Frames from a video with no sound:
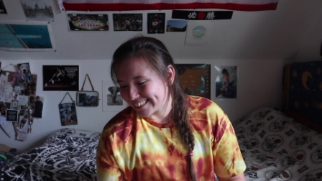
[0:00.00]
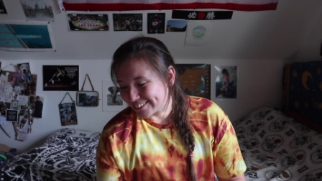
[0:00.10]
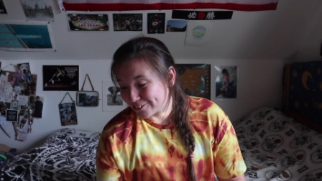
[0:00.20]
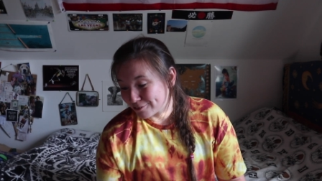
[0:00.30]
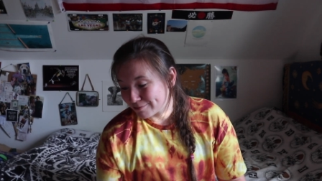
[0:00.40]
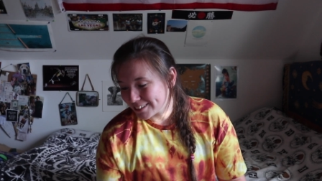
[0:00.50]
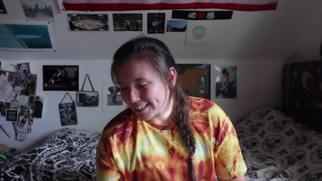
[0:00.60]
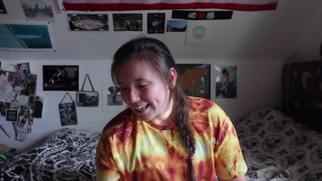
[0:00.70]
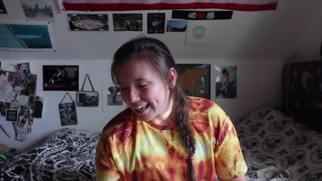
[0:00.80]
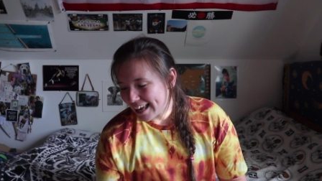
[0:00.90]
I don't open.
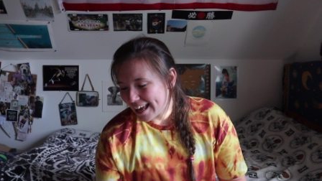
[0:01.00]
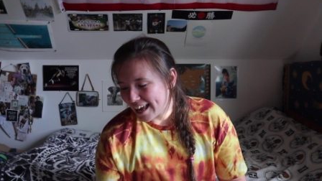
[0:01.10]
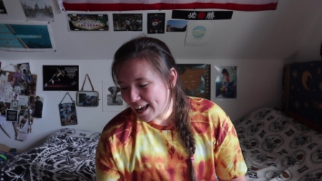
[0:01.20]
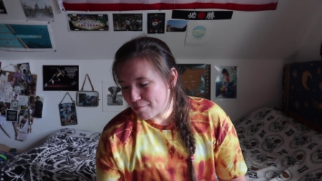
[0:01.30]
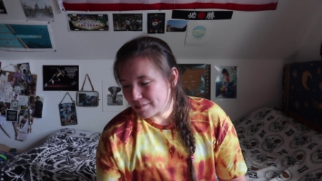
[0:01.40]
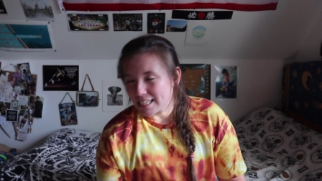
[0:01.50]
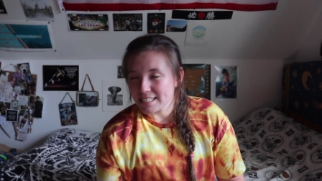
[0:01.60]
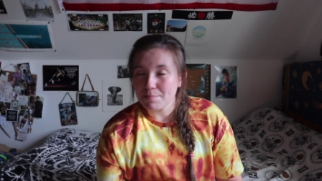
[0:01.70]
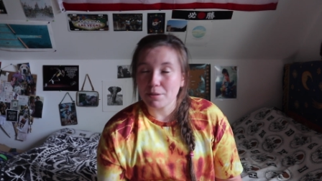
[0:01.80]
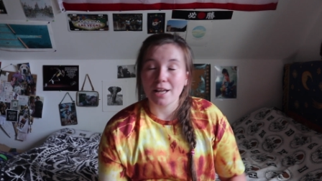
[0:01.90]
Um,
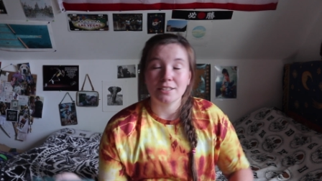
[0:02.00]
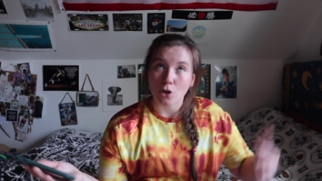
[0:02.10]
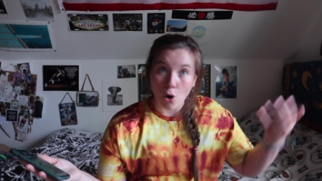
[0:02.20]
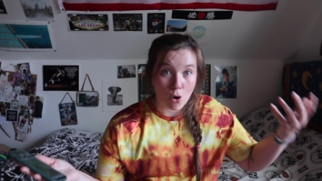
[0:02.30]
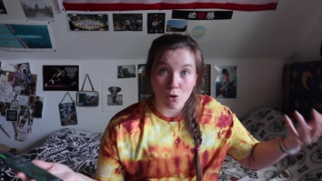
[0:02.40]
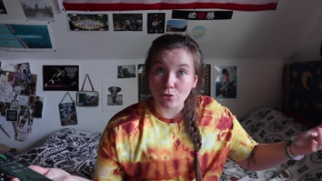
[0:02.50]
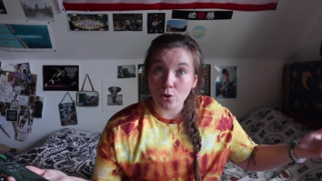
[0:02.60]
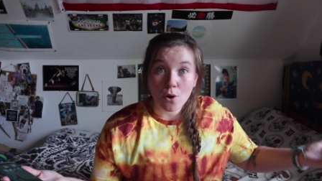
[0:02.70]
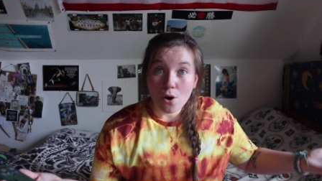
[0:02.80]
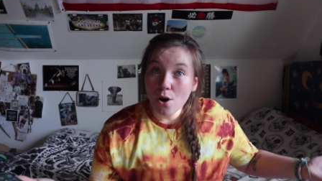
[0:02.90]
Disney Plus, of
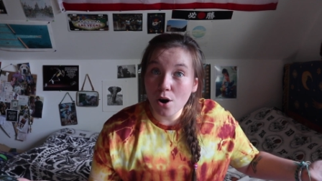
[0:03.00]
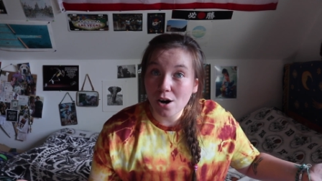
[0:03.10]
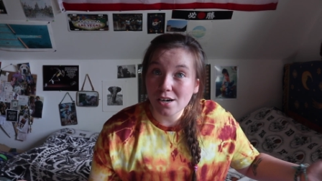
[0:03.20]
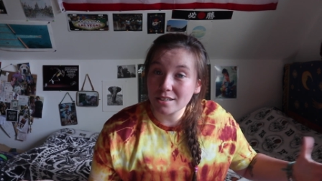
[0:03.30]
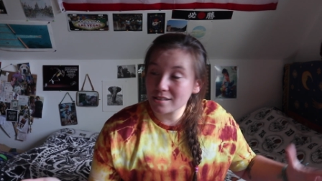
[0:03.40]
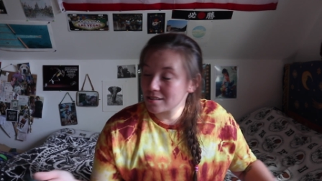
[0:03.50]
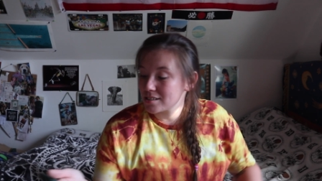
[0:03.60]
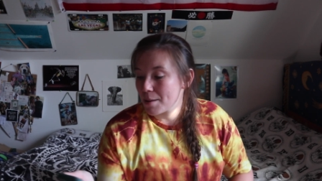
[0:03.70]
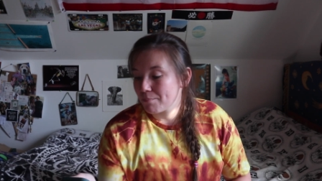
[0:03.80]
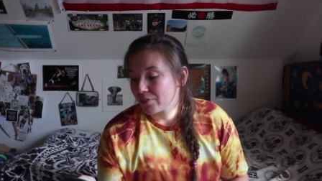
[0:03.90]

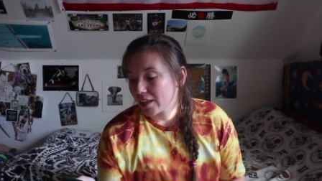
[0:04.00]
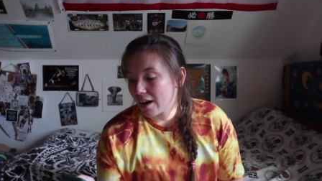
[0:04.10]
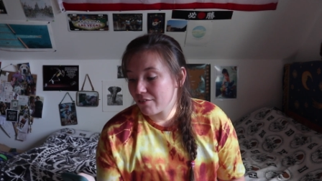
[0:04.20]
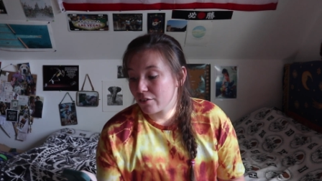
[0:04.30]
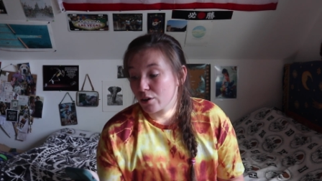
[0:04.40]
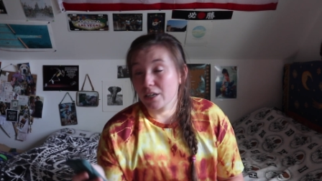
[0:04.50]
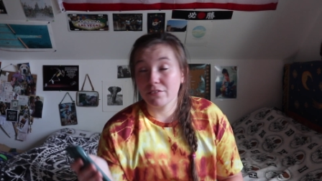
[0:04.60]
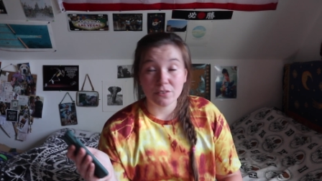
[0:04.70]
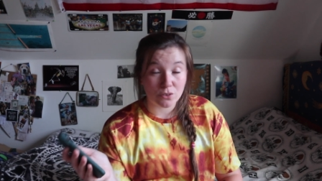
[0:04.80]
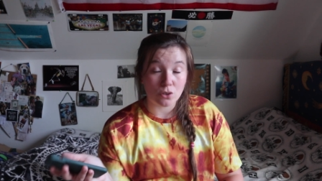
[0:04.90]
course! Everyone,
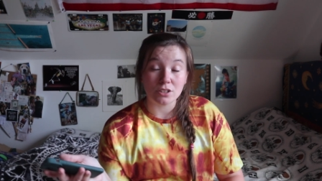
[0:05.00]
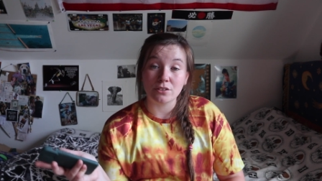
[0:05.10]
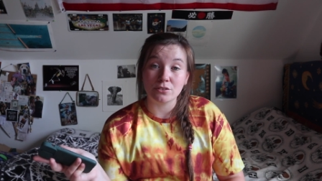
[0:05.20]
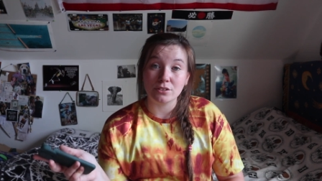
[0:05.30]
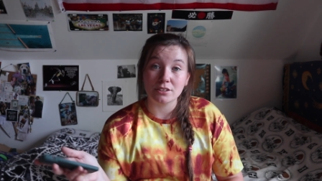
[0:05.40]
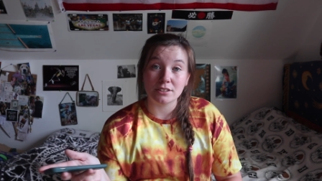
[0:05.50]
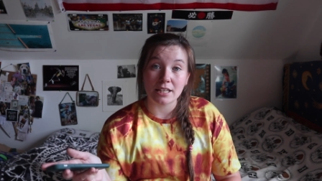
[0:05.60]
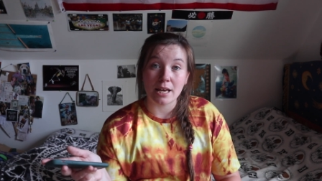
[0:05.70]
if you've not downloaded